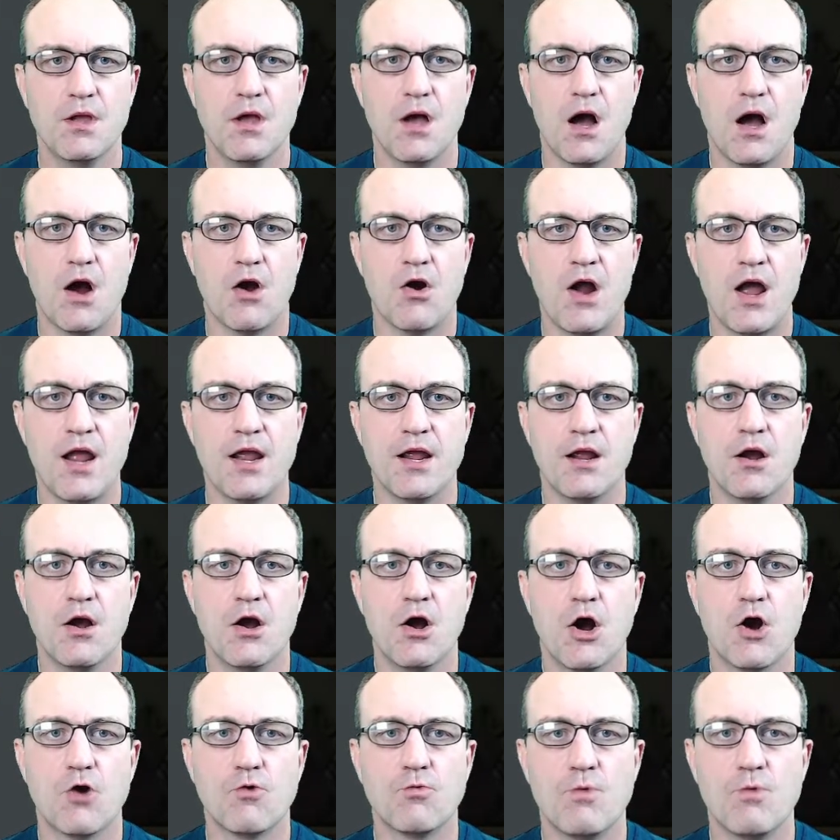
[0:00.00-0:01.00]
All right,
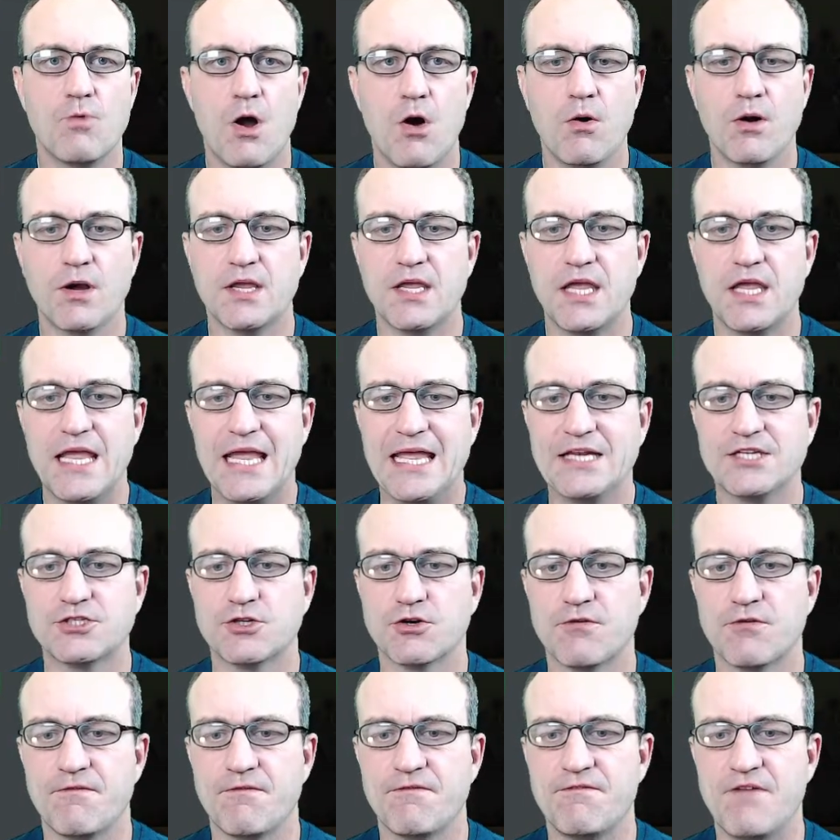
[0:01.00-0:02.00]
Heroic
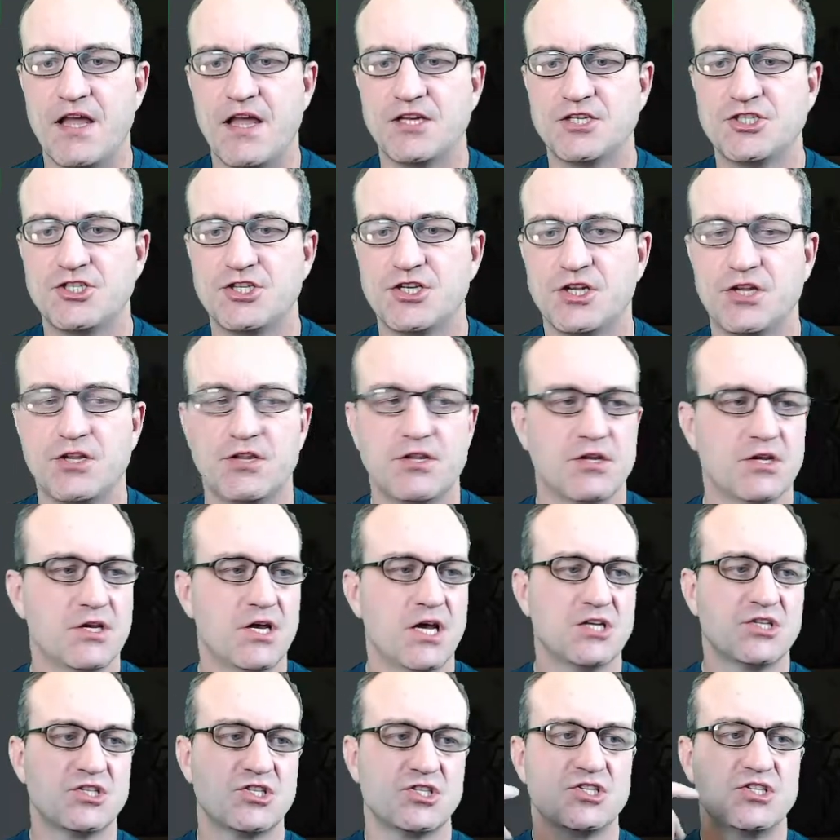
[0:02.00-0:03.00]
Intervention,
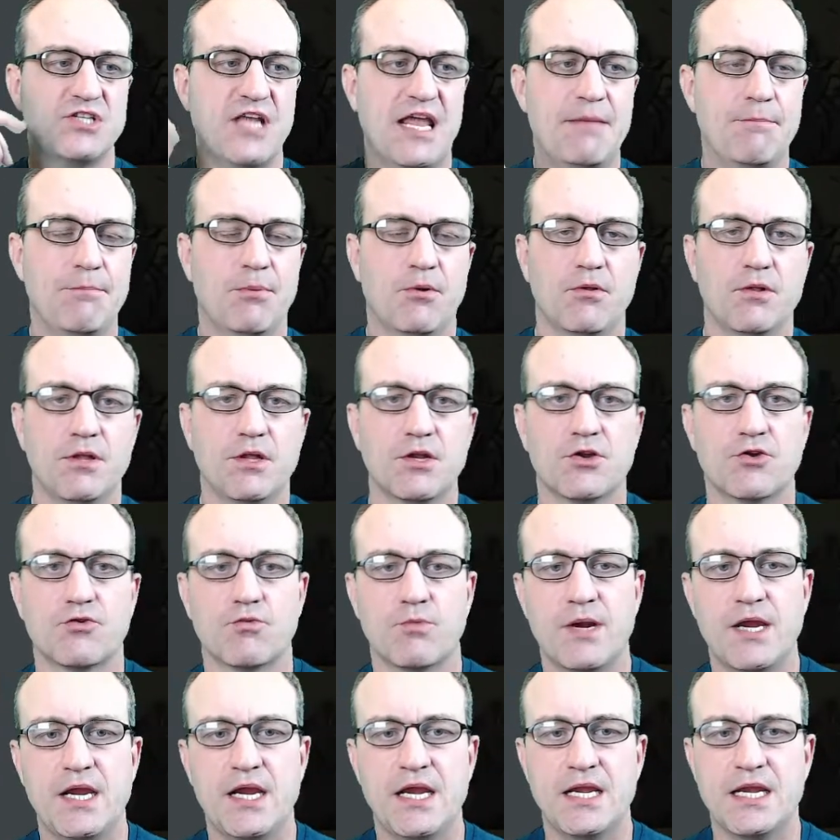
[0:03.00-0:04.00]
a staple in
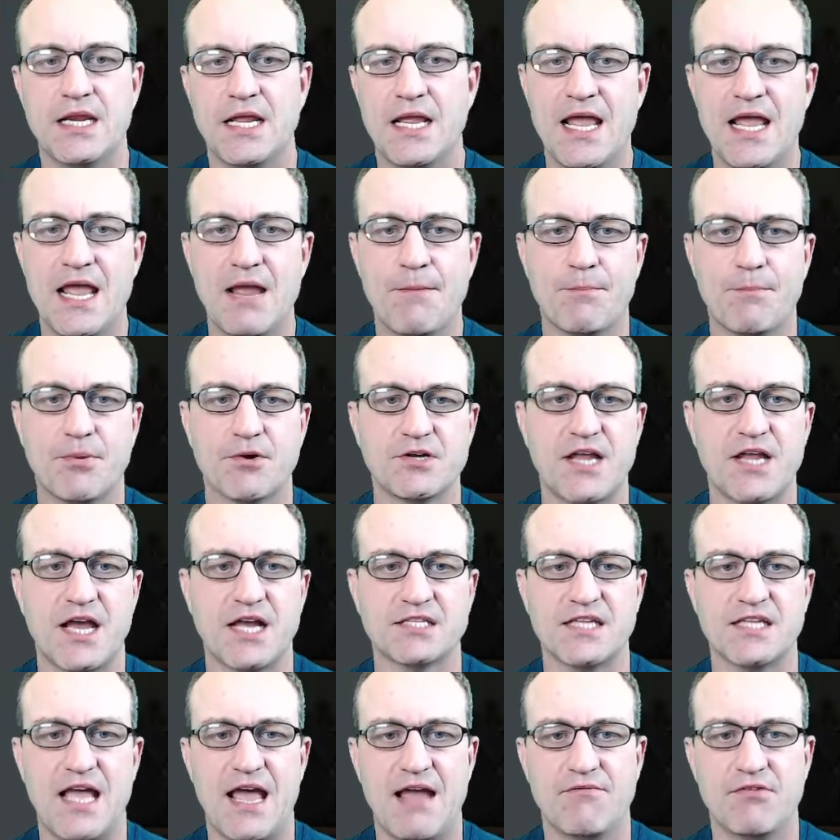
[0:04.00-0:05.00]
green. It
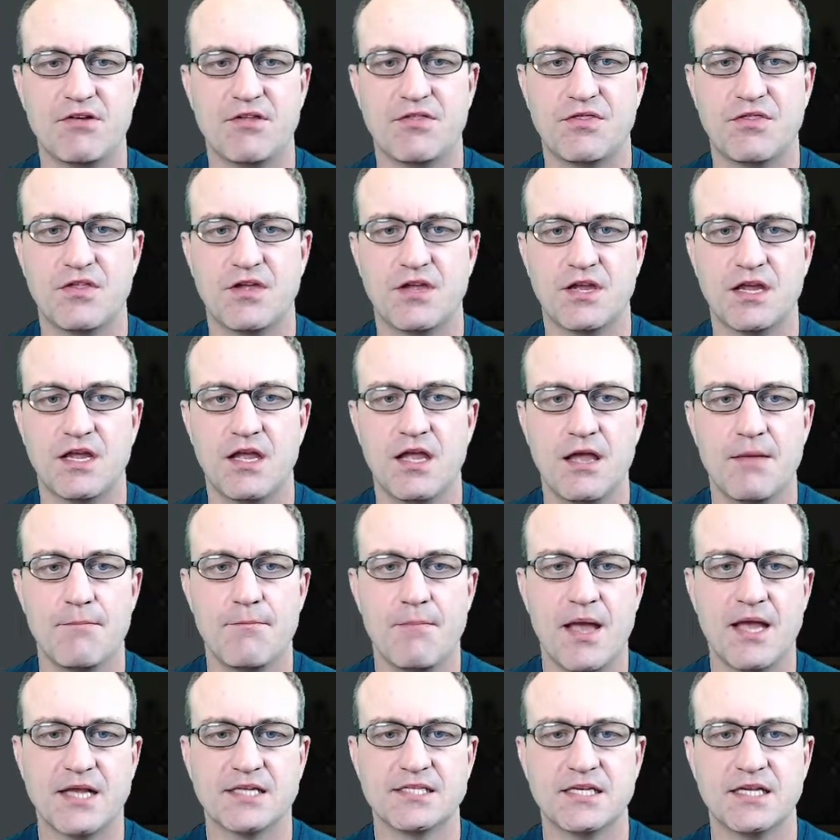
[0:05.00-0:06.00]
protects everything,
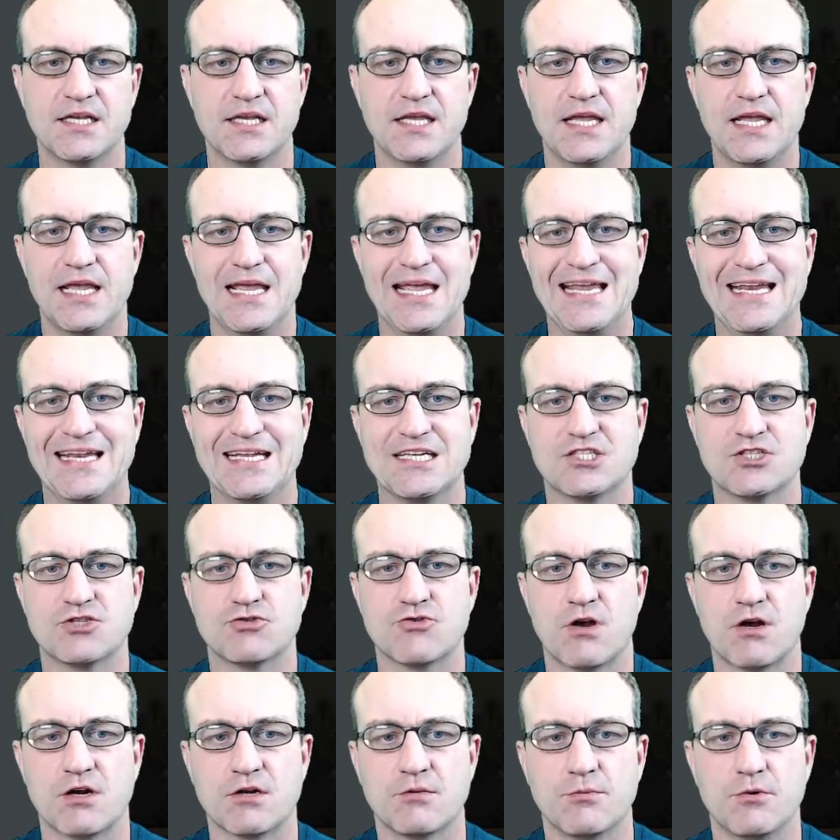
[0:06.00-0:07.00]
makes it
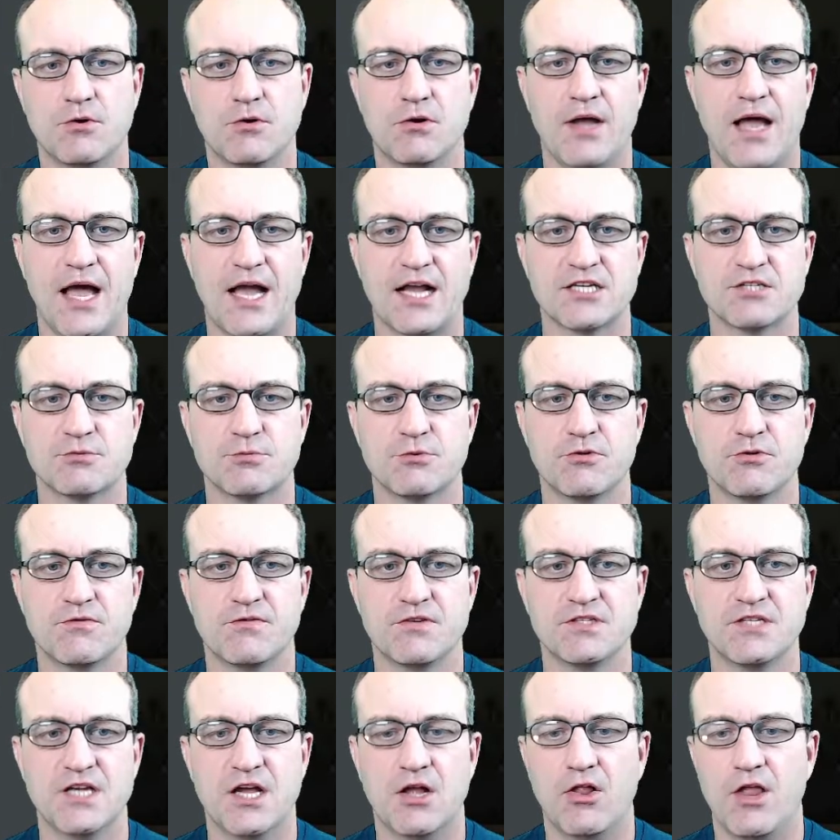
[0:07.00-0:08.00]
indestructible, hexproof
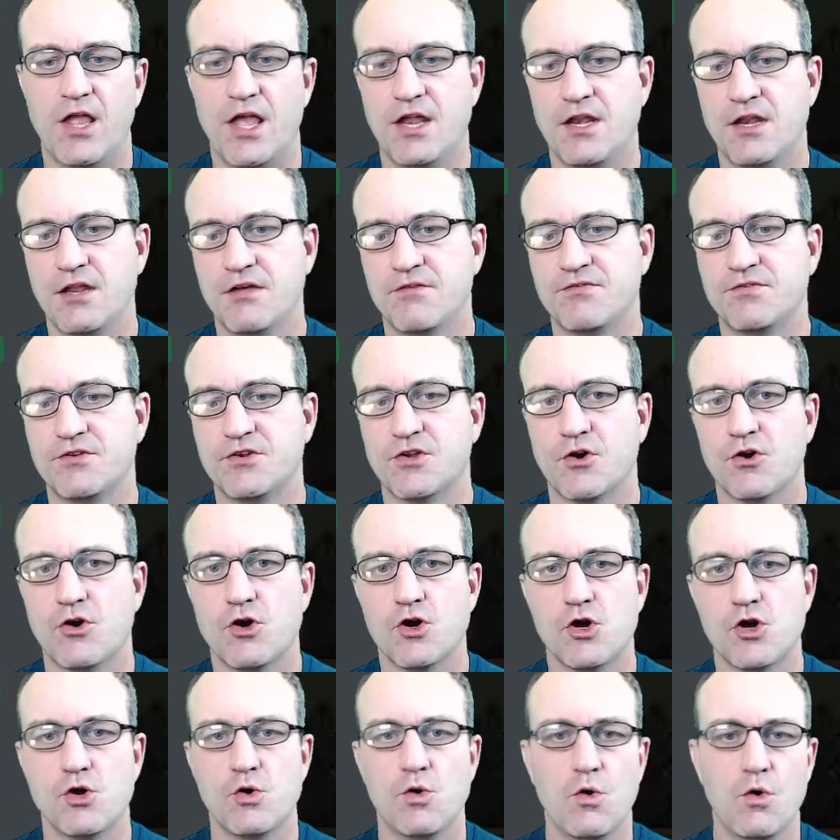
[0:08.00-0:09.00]
until end of
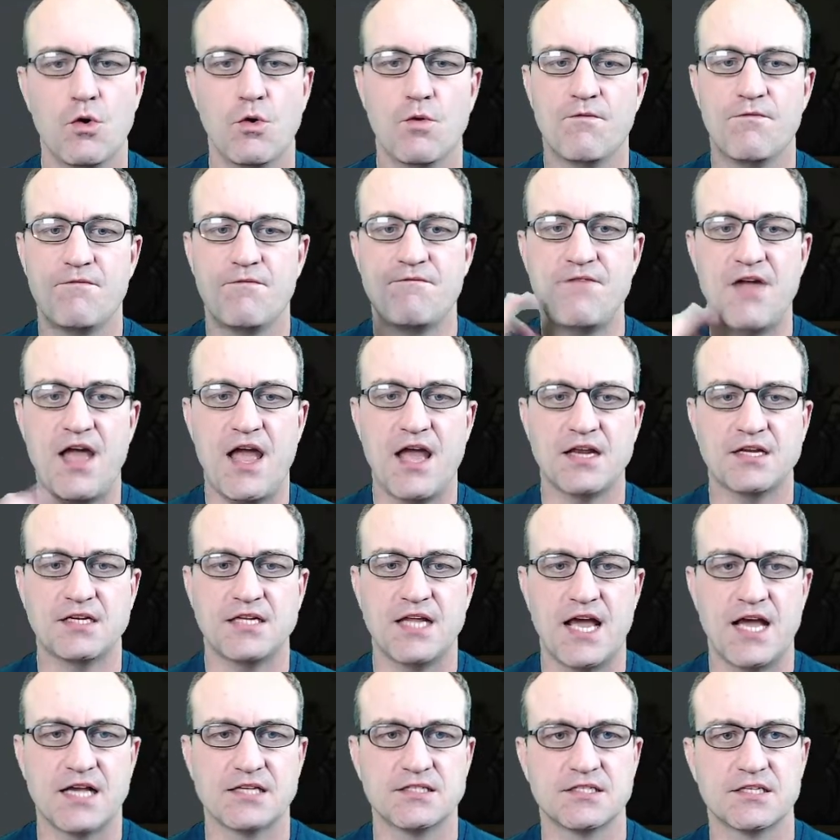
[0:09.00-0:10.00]
turn.
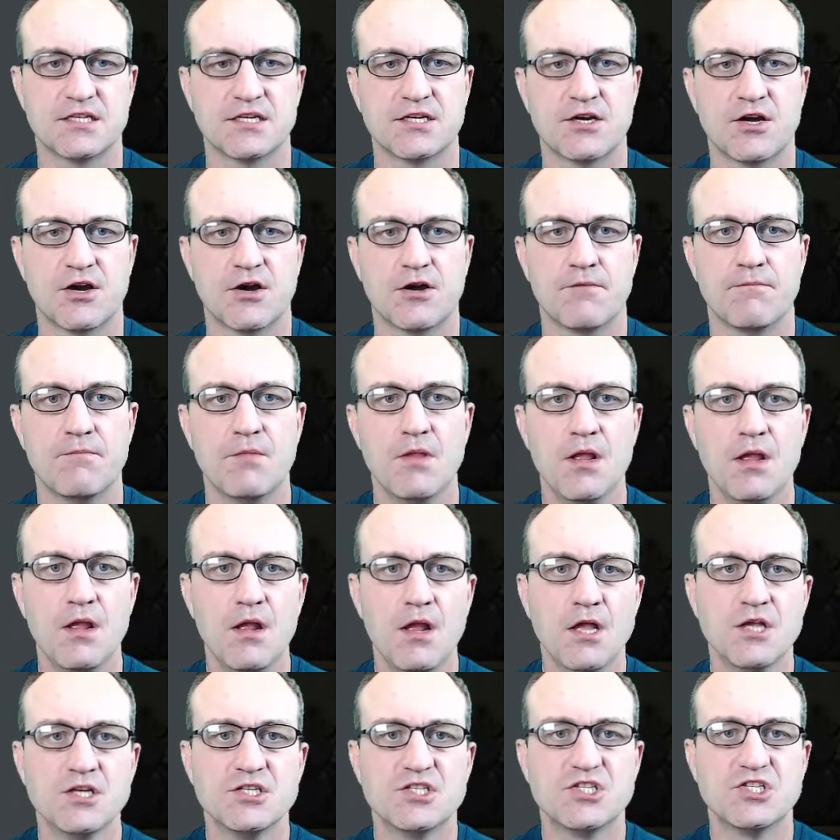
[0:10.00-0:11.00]
Fantastic card.
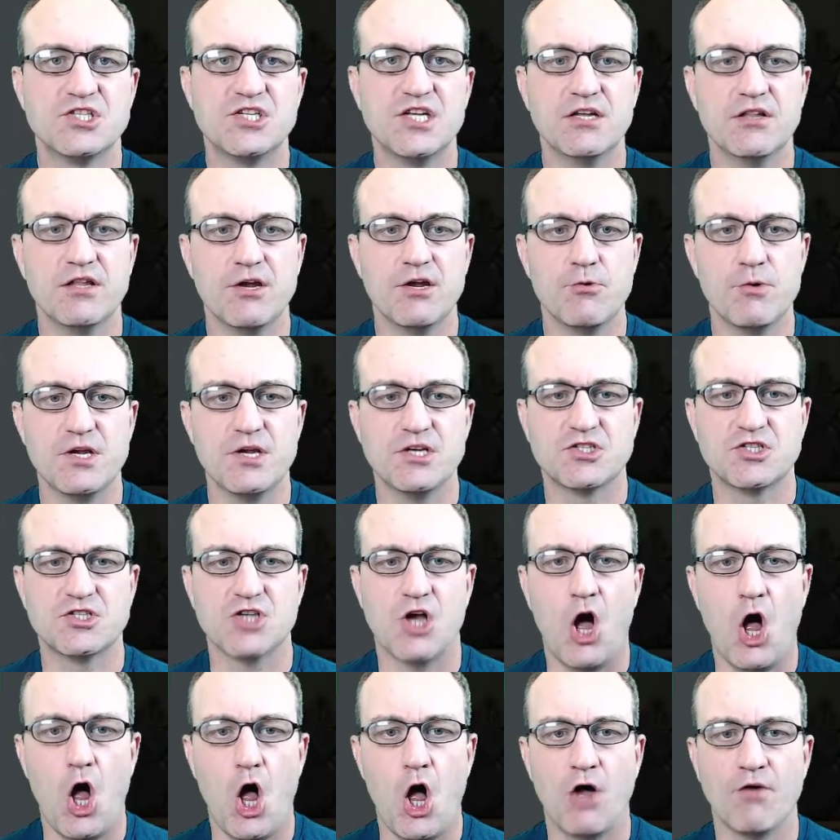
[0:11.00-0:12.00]
Steely
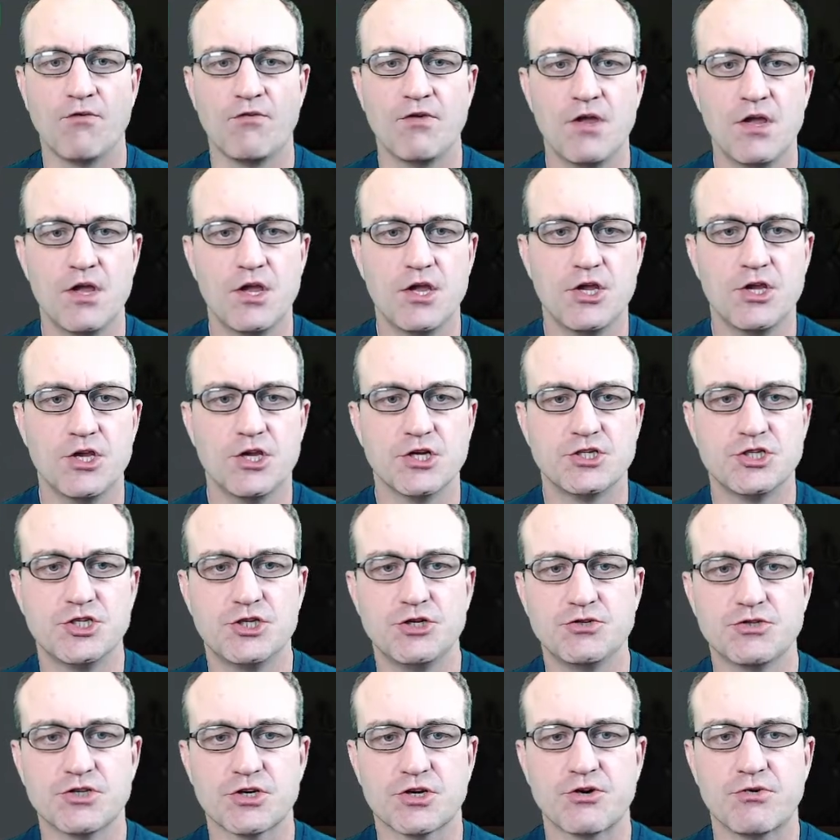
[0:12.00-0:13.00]
Resolve. You
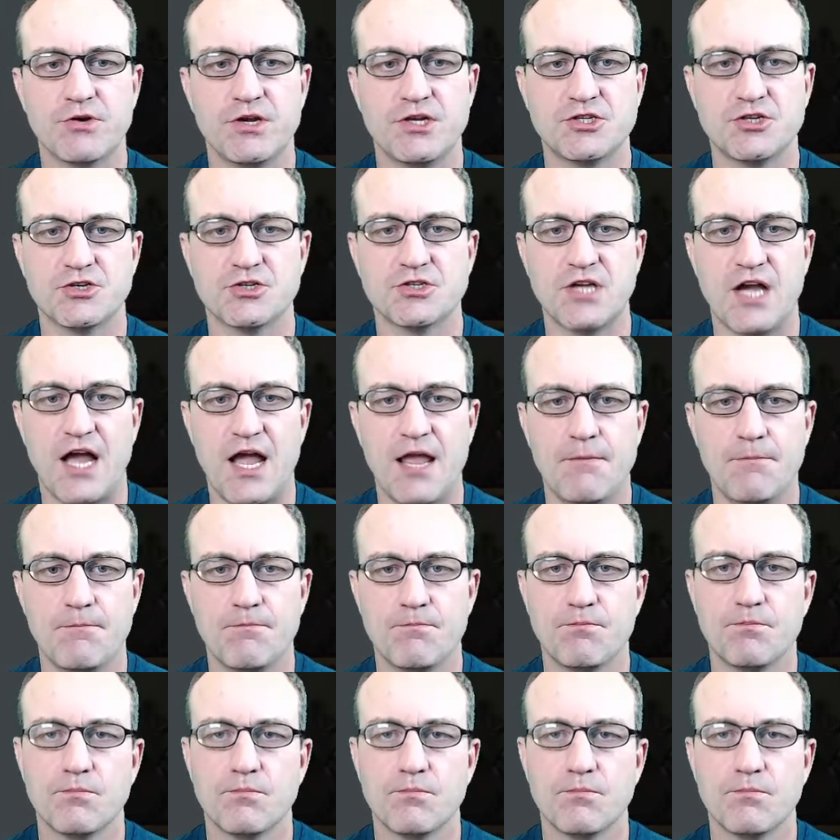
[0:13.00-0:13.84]
choose a creature type.